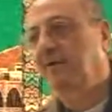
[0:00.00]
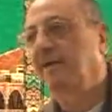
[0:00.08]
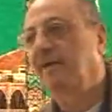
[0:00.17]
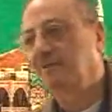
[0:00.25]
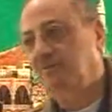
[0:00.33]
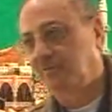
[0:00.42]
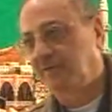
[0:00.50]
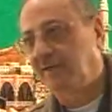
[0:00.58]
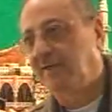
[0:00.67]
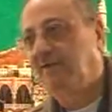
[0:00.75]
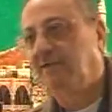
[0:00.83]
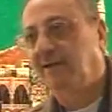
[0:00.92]
has to
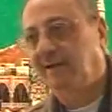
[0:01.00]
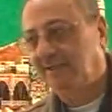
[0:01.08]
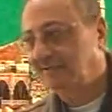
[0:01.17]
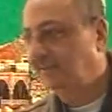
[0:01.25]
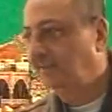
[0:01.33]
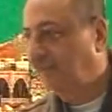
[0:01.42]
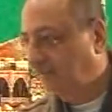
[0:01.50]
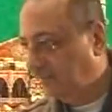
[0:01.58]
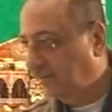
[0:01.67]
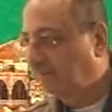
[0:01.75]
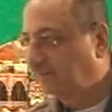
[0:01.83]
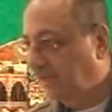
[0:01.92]
read the lesson couple
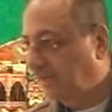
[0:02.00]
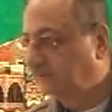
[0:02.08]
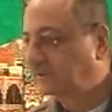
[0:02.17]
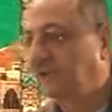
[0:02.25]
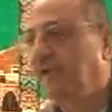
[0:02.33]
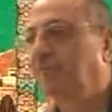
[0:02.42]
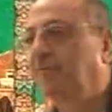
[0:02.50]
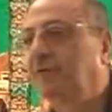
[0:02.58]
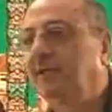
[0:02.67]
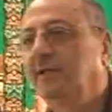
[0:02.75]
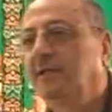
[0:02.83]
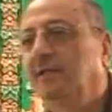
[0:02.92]
of times carefully,
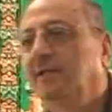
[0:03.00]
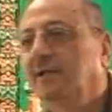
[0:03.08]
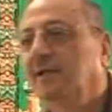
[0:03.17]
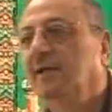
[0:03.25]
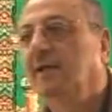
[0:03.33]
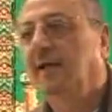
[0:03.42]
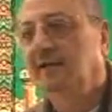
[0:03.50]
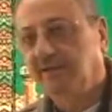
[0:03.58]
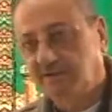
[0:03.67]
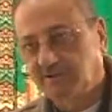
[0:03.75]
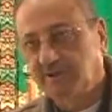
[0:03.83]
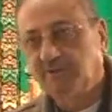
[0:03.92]
and
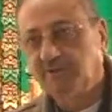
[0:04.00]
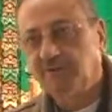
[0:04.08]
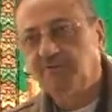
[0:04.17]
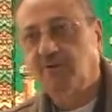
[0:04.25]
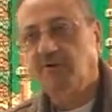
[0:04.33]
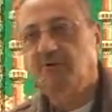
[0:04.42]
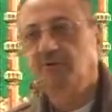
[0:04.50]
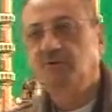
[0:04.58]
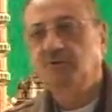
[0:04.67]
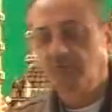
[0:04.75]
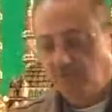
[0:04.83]
it's easy for you to,